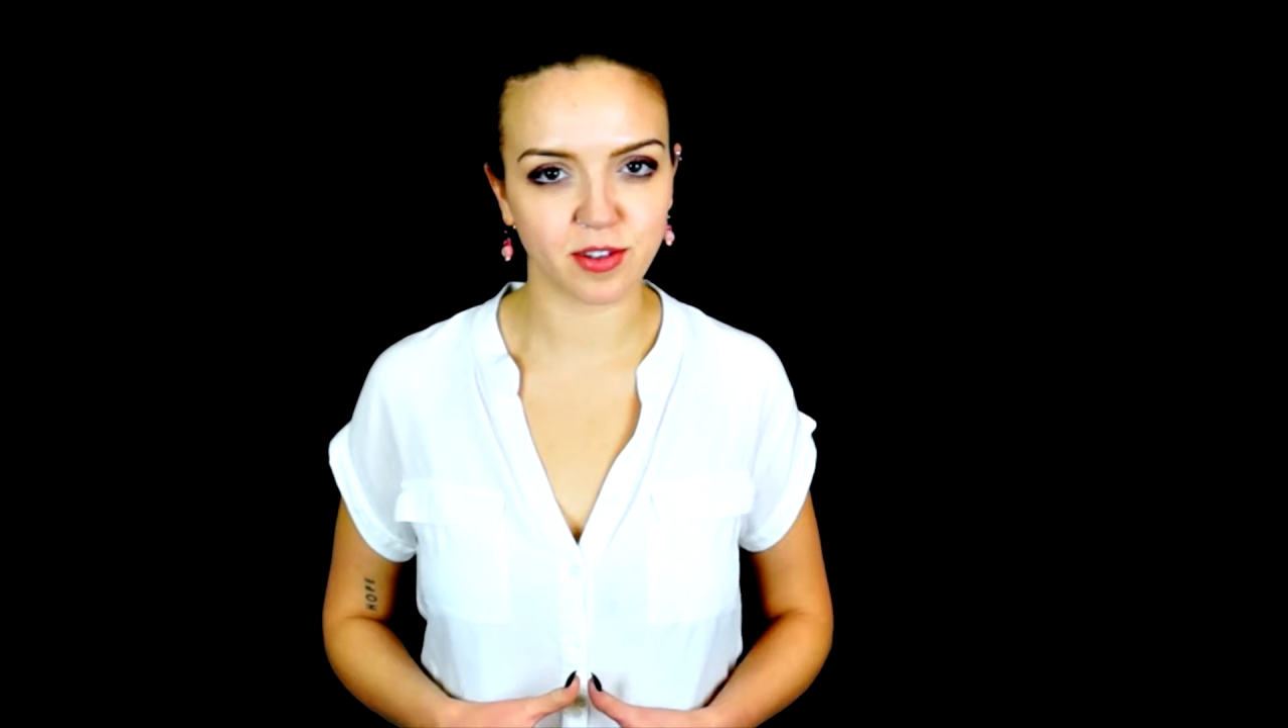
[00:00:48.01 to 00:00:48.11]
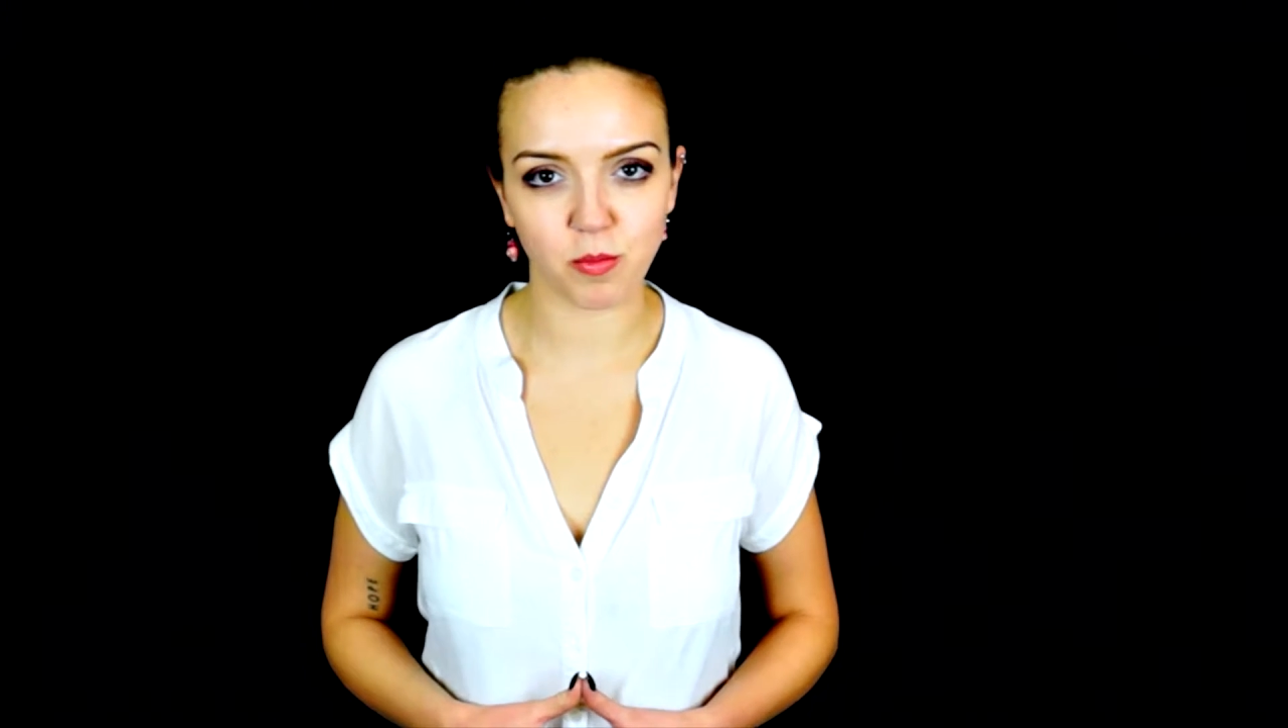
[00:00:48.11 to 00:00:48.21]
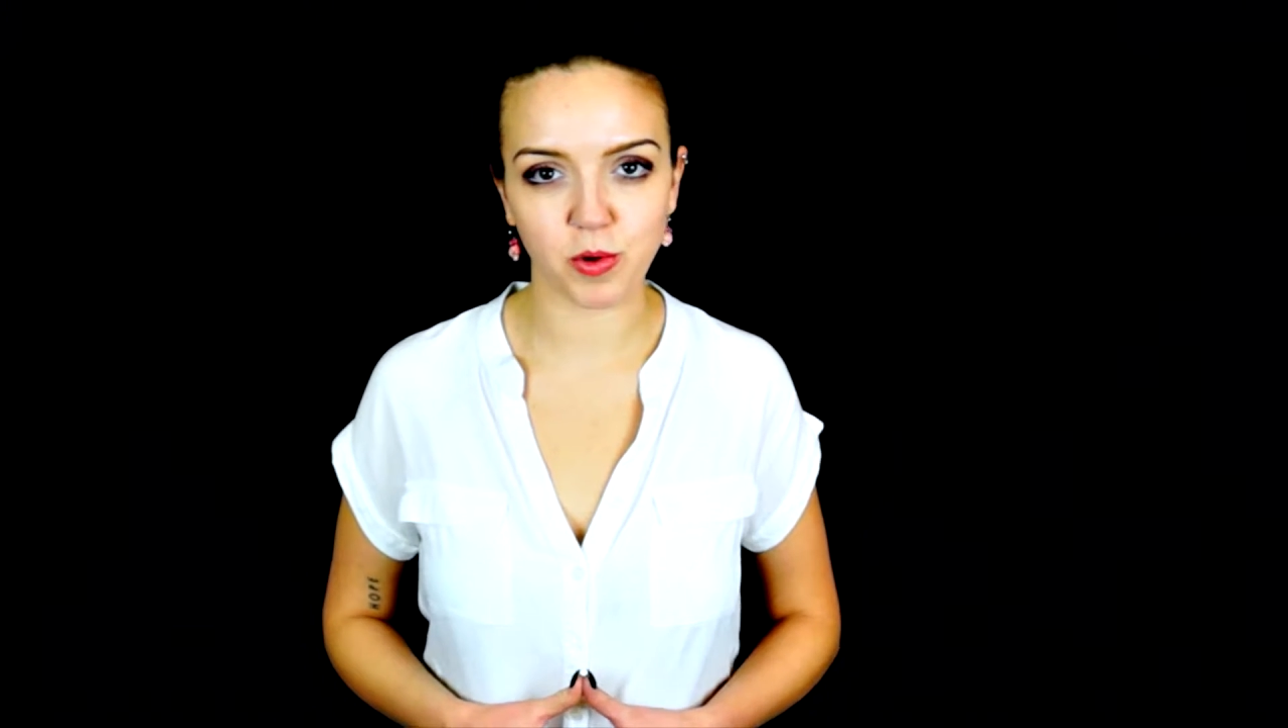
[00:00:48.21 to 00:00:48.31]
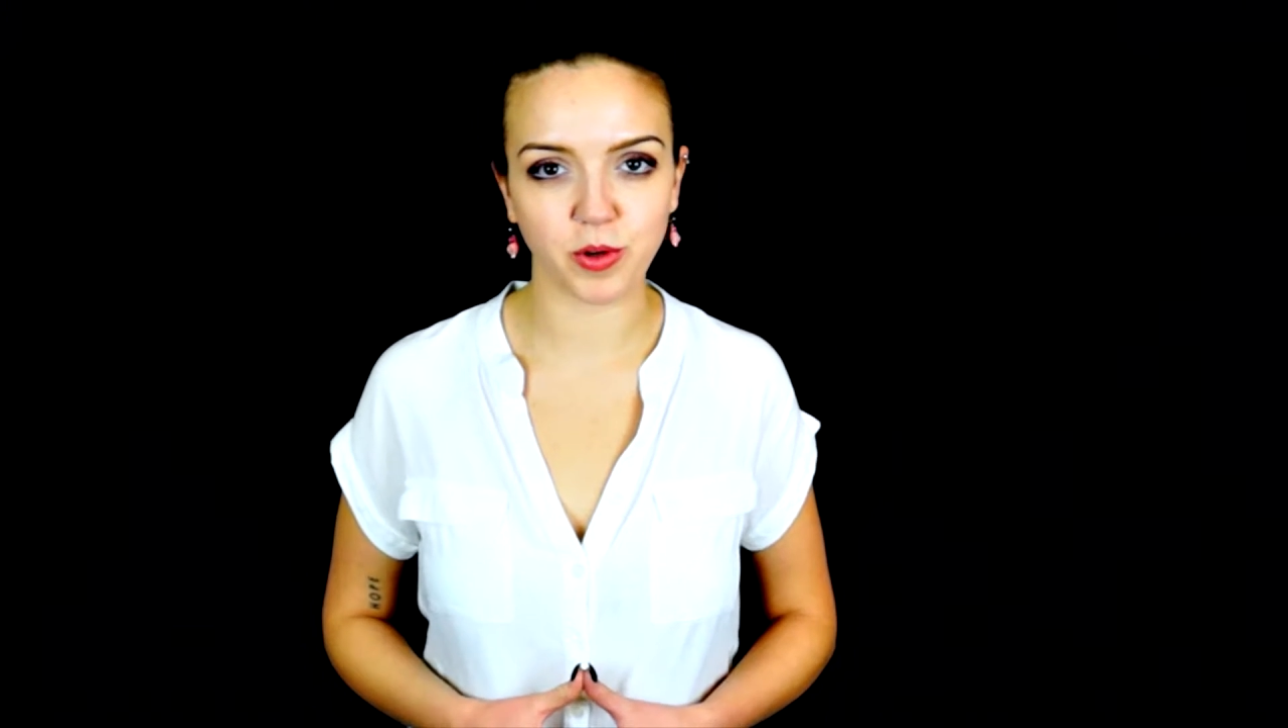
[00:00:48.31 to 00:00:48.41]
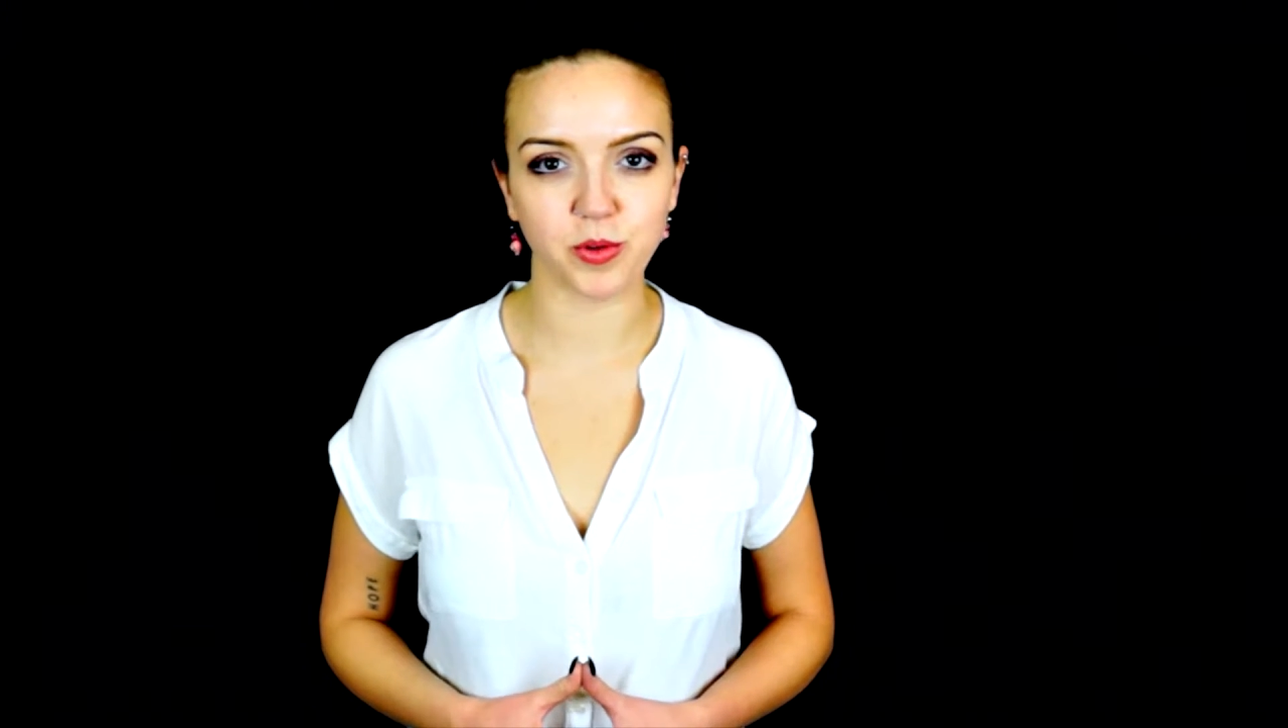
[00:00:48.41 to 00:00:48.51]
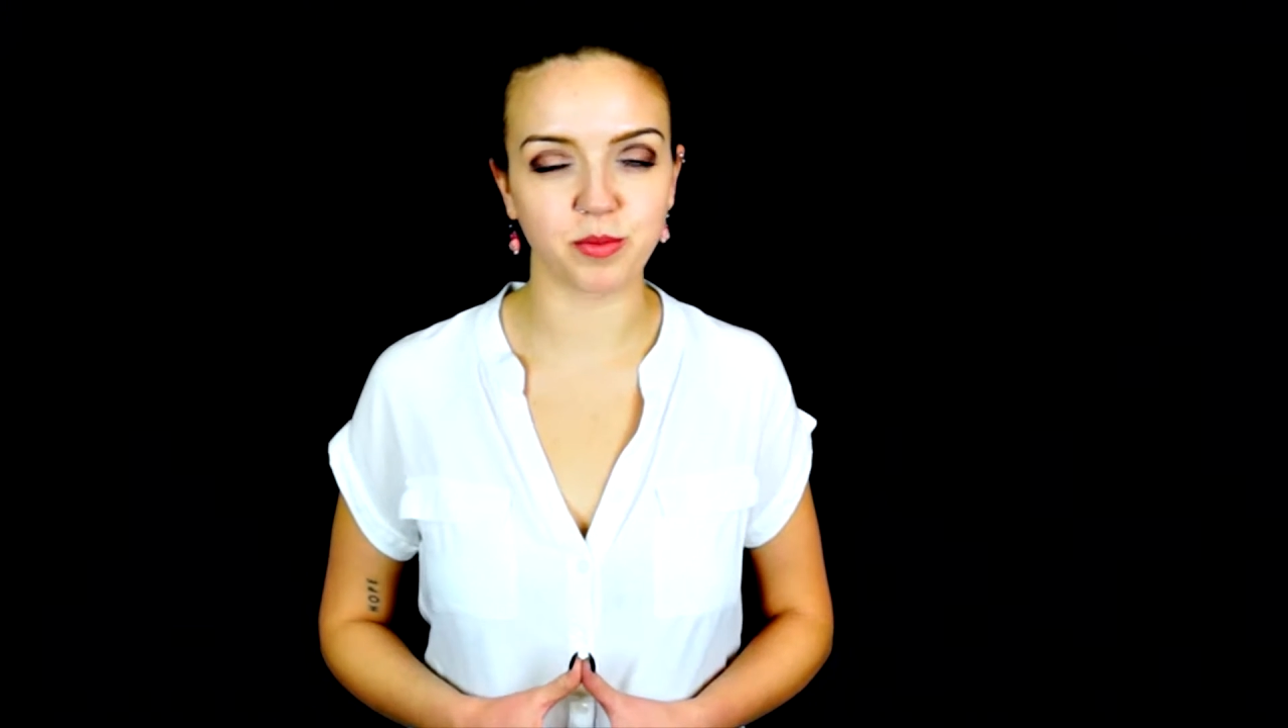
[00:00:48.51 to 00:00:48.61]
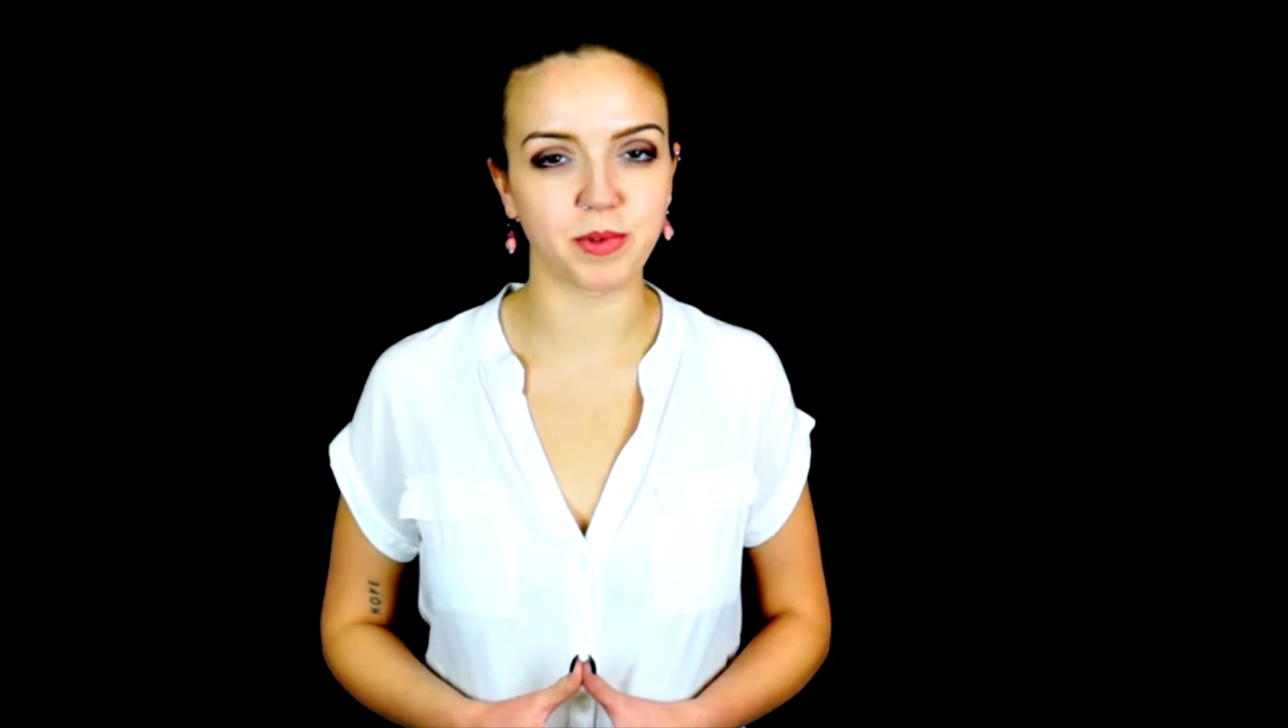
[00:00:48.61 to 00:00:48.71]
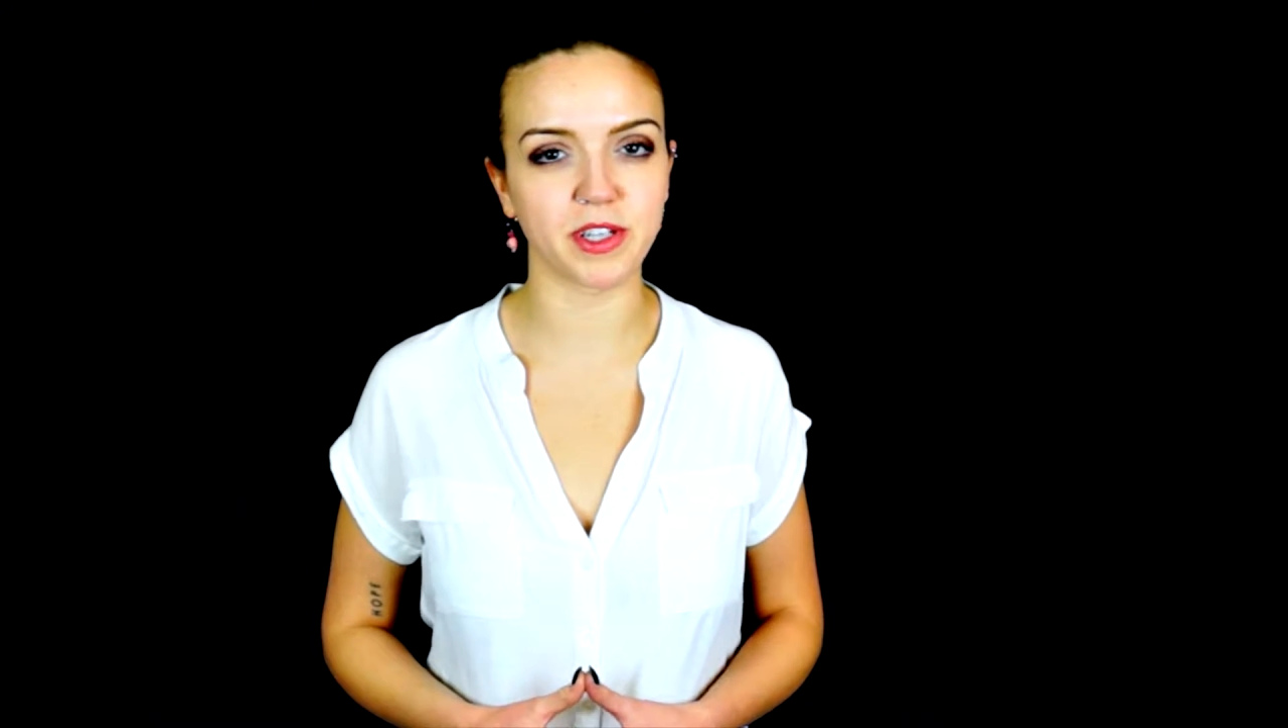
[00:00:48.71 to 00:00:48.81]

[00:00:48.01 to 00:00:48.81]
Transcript: someone who's been